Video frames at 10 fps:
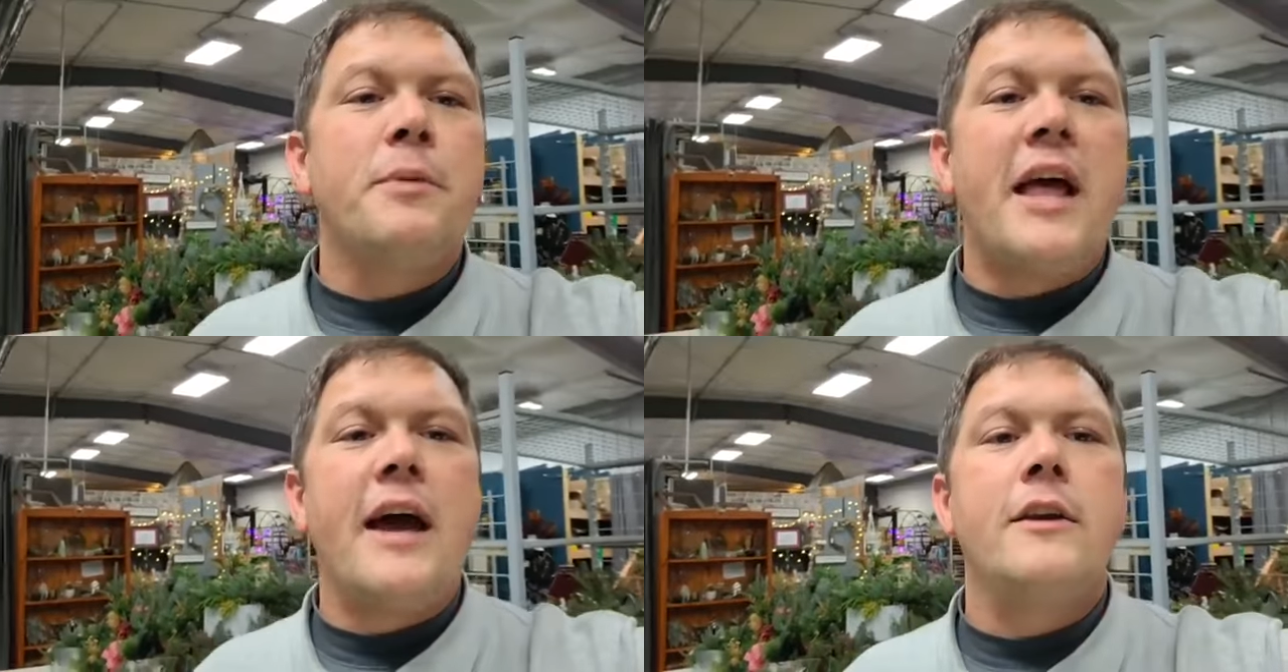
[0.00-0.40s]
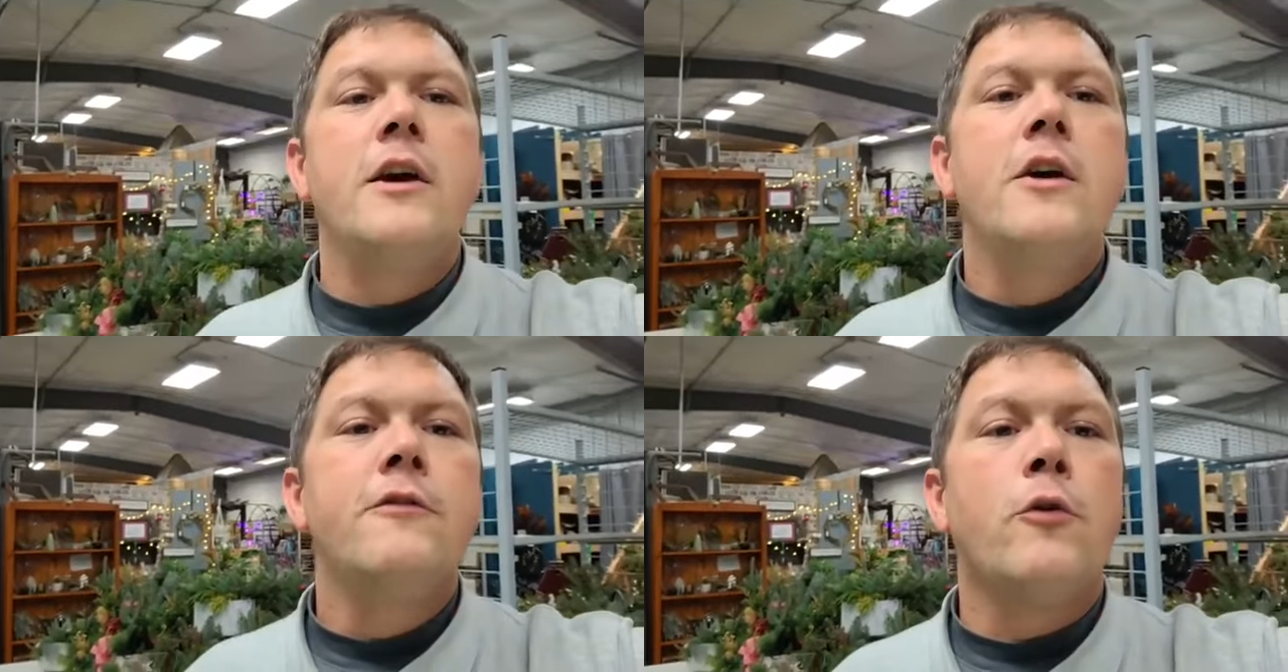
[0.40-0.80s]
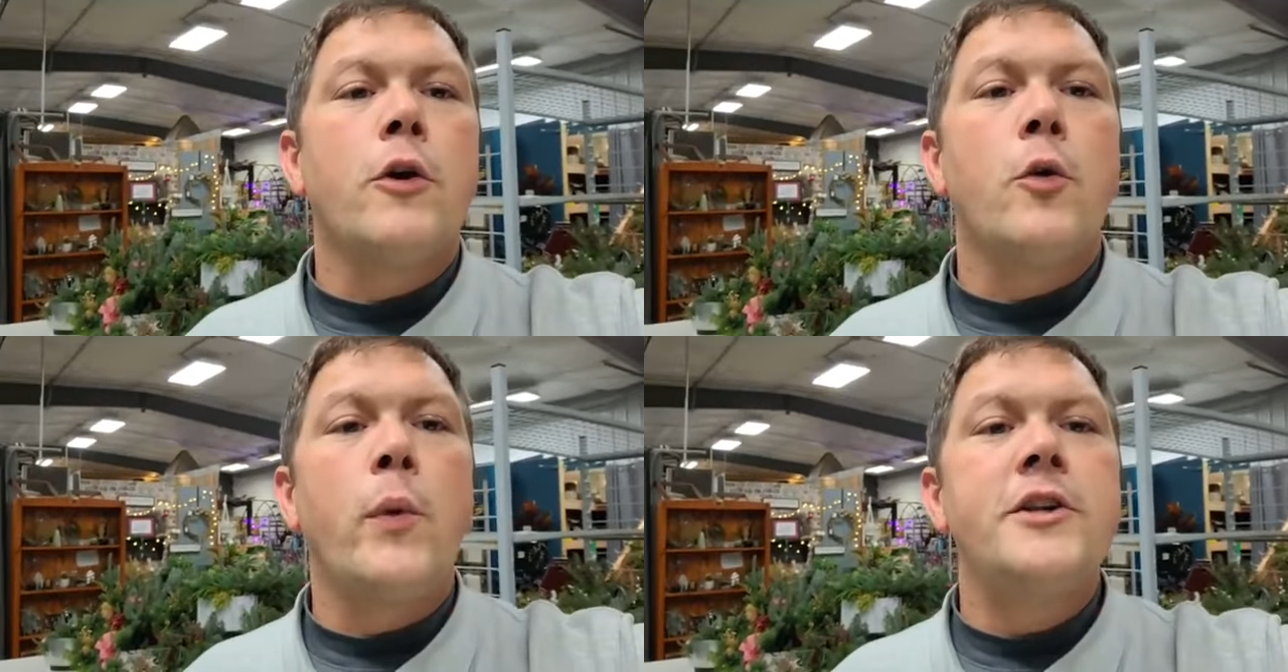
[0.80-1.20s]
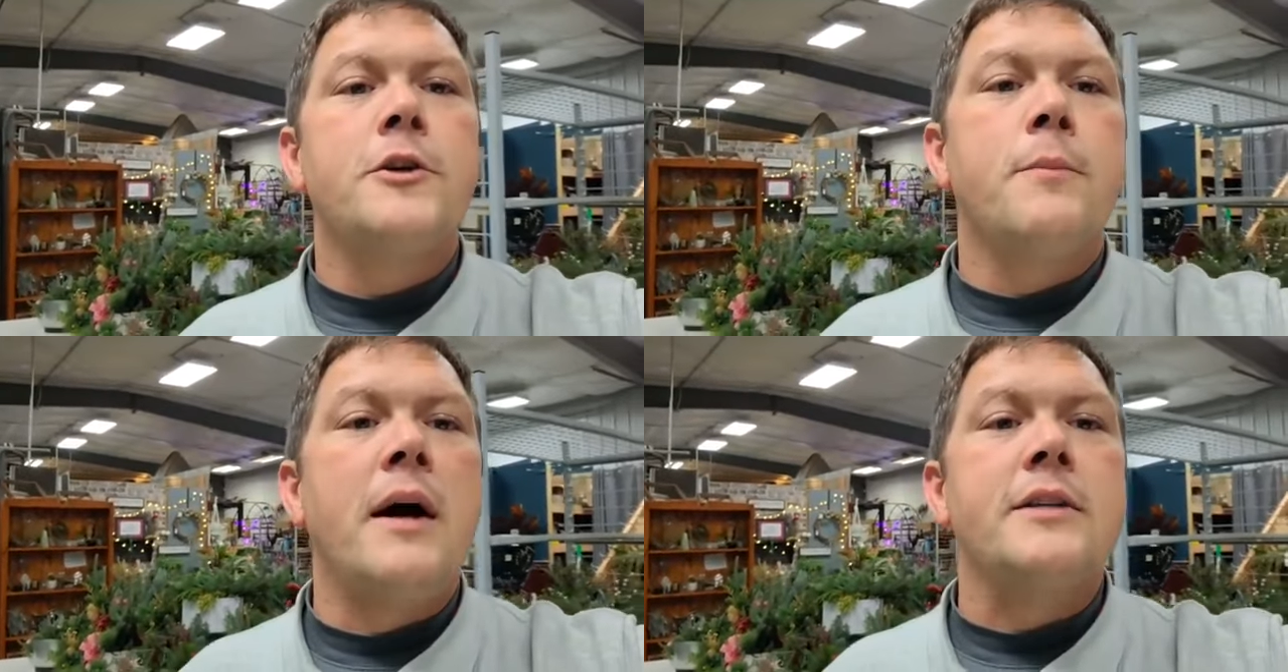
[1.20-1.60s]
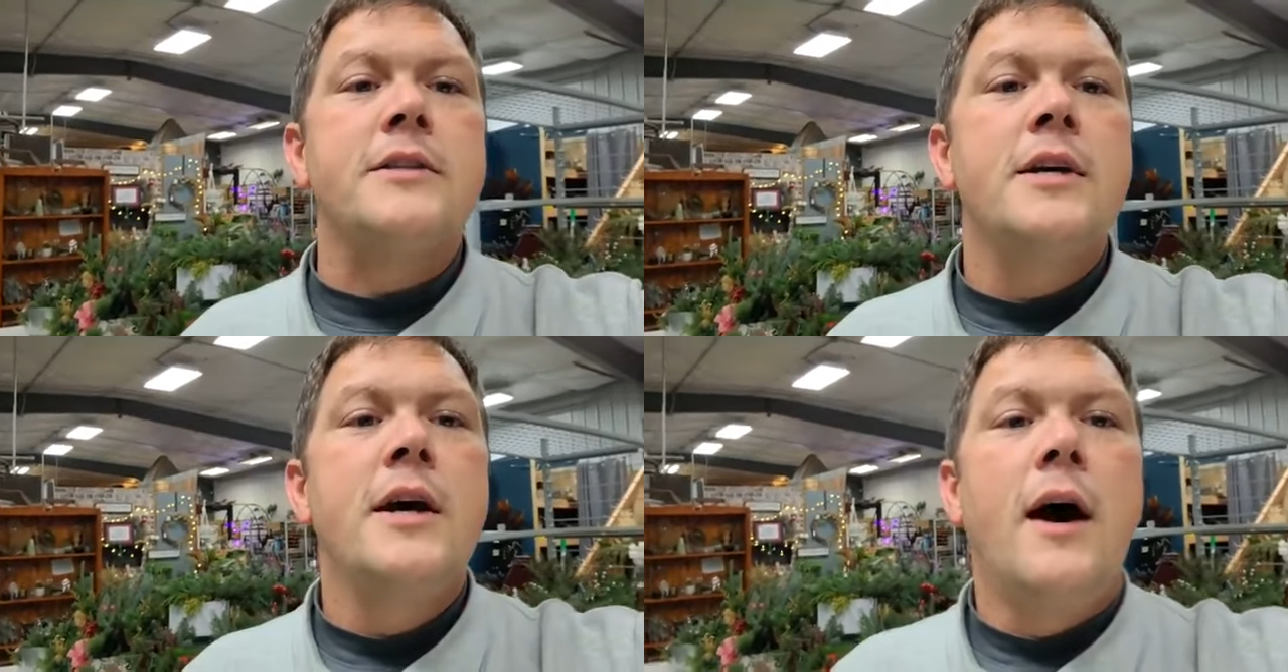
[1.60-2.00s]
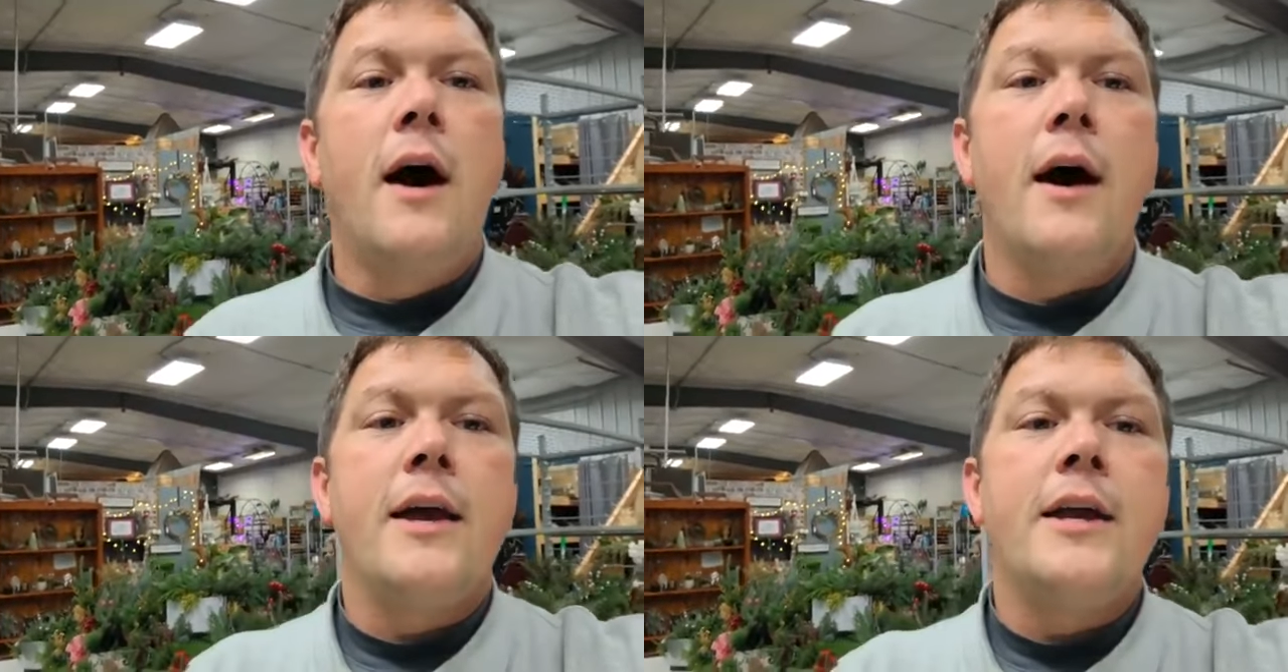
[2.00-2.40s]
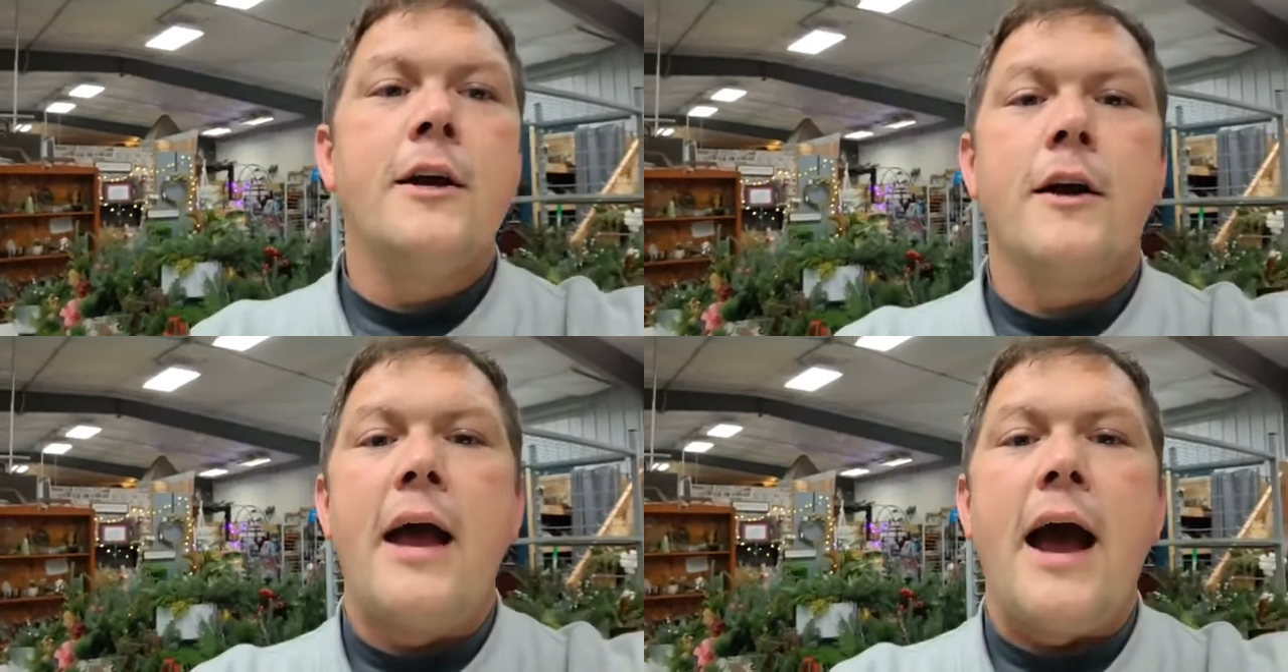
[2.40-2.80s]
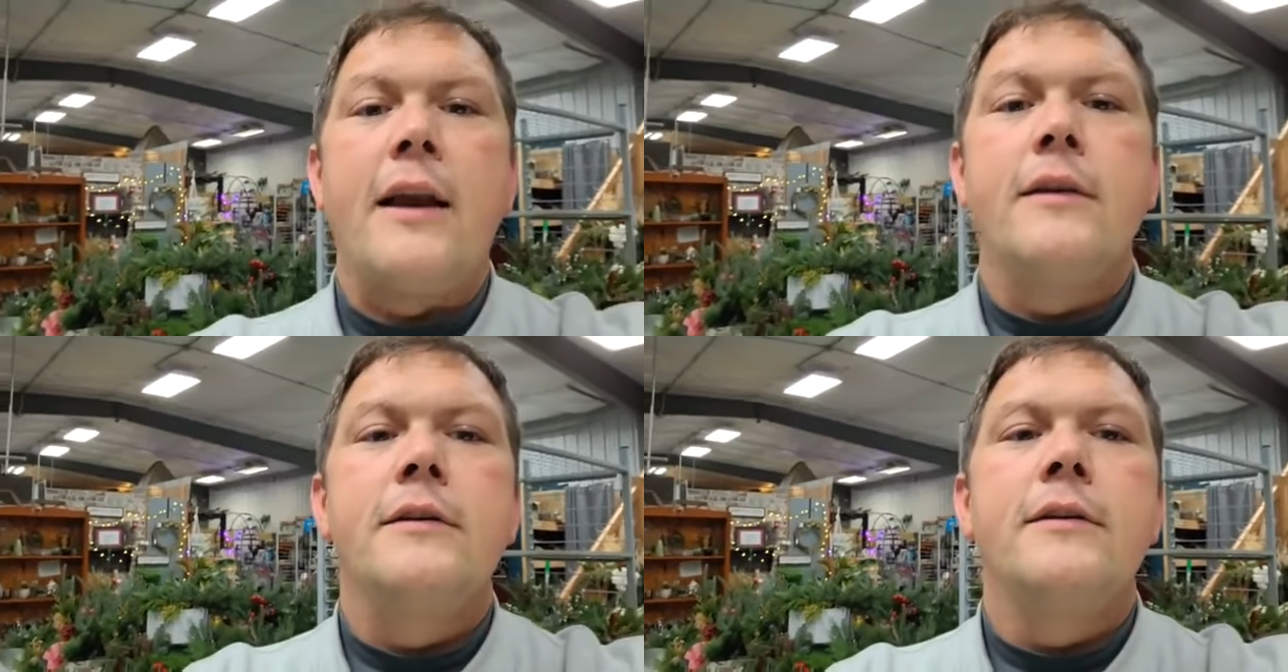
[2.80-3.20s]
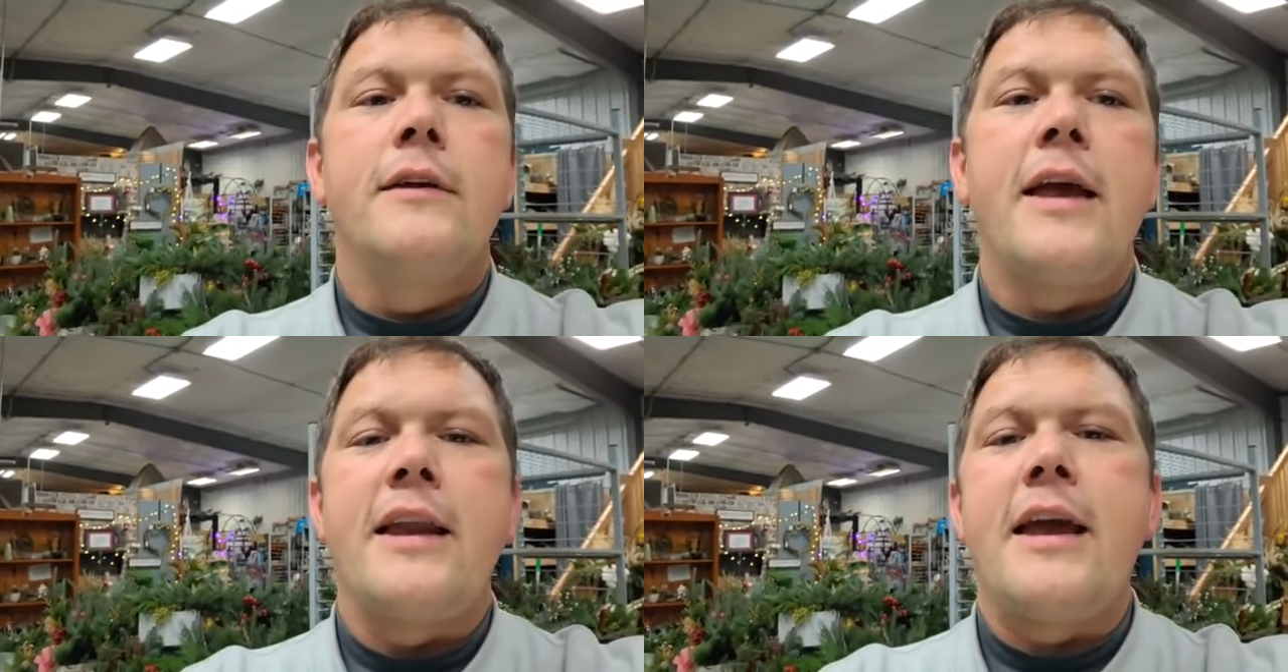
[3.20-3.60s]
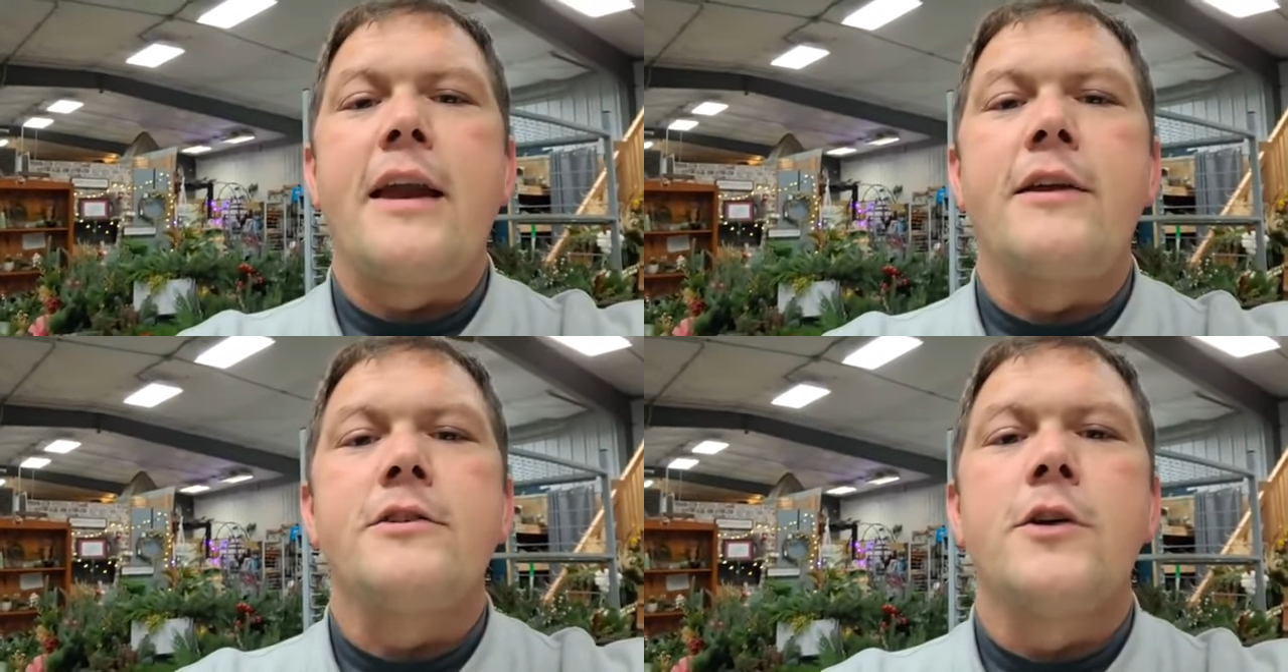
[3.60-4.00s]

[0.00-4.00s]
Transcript: planned for the winter months here at Handy Andy.